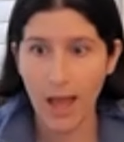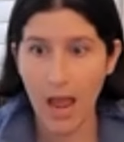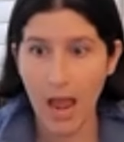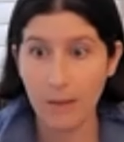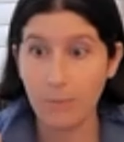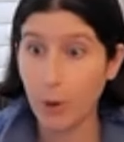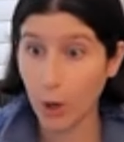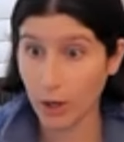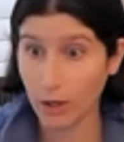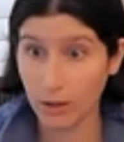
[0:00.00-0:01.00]
a
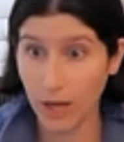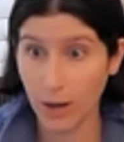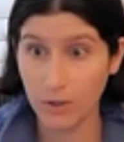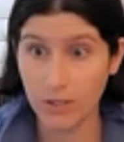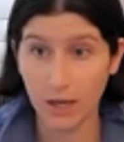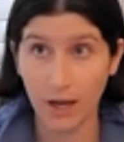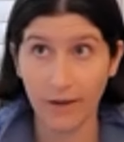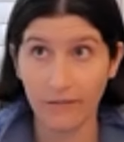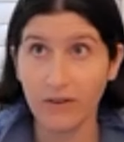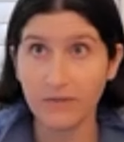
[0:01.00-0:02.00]
book, it was
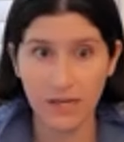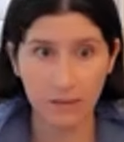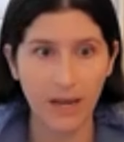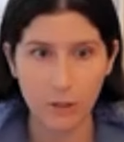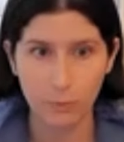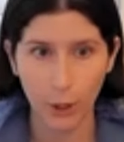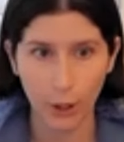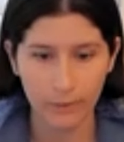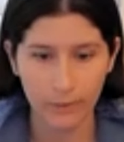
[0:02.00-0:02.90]
a 15-page book,